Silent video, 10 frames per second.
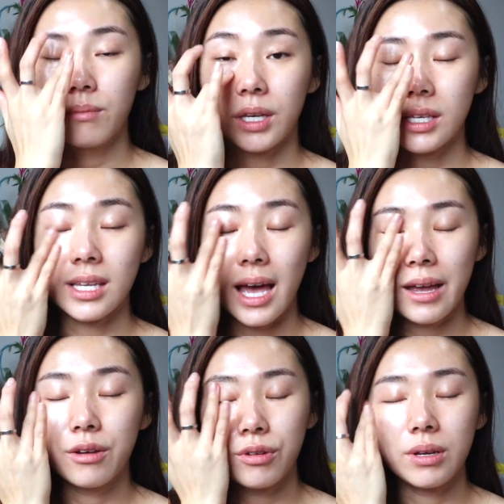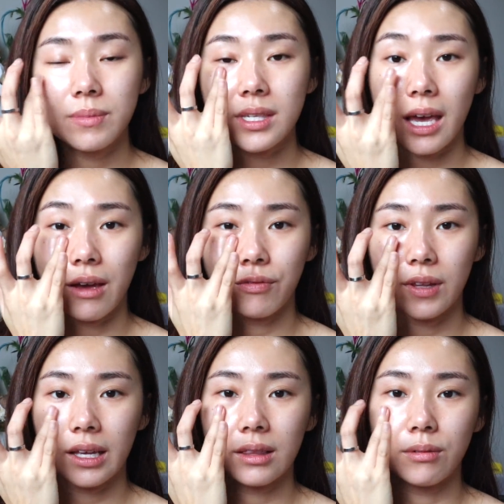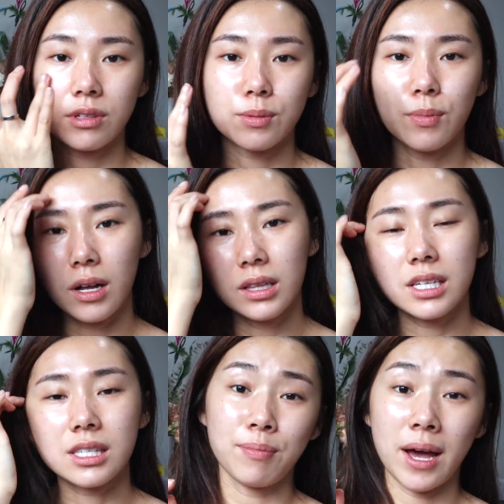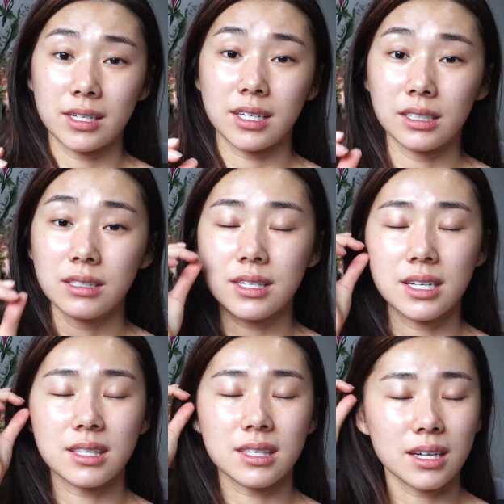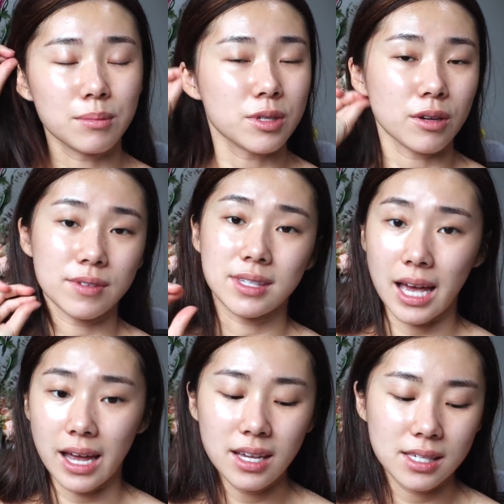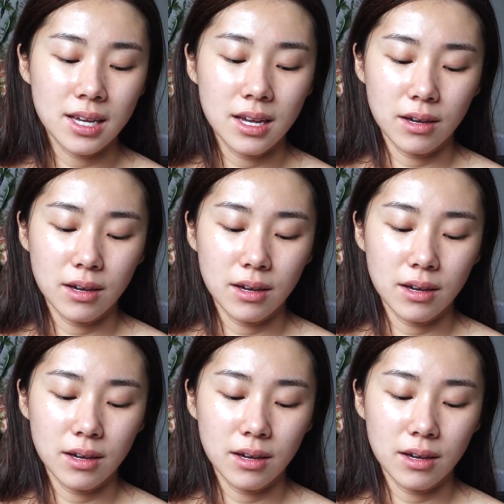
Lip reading: Because eye creams have like the smallest particles in terms of size